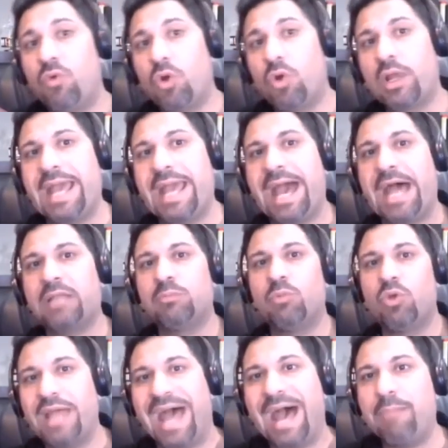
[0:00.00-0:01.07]
before
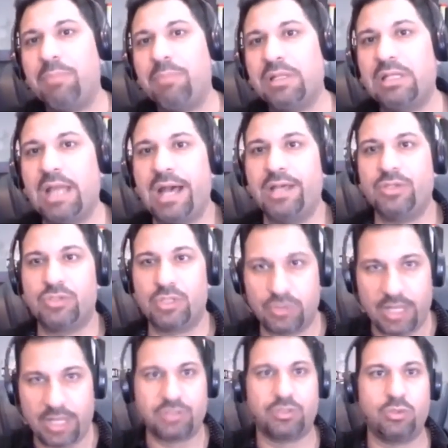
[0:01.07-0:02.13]
Catmo, the
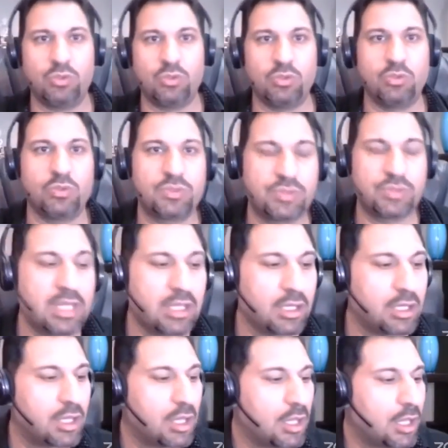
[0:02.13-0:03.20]
appetizers, as you
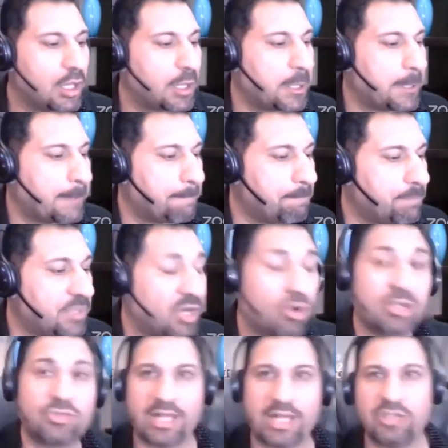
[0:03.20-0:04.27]
see,
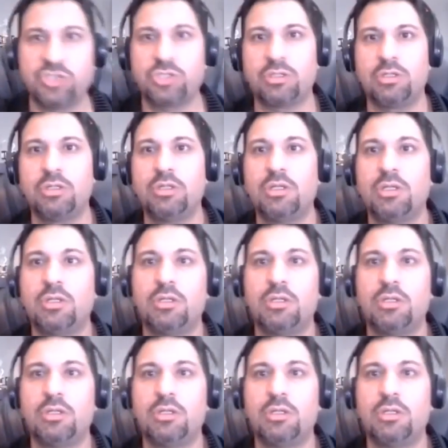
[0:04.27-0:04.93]
they're essential.